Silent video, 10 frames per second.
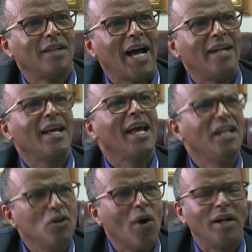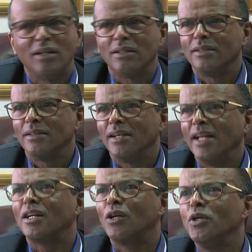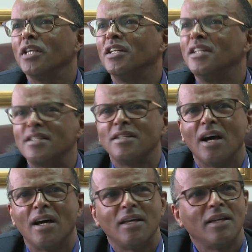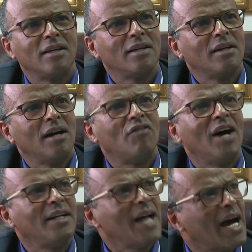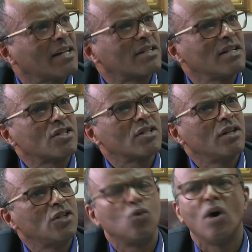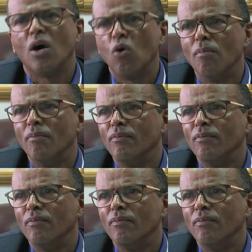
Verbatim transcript: and anyone, including the DCI, have had access to her home.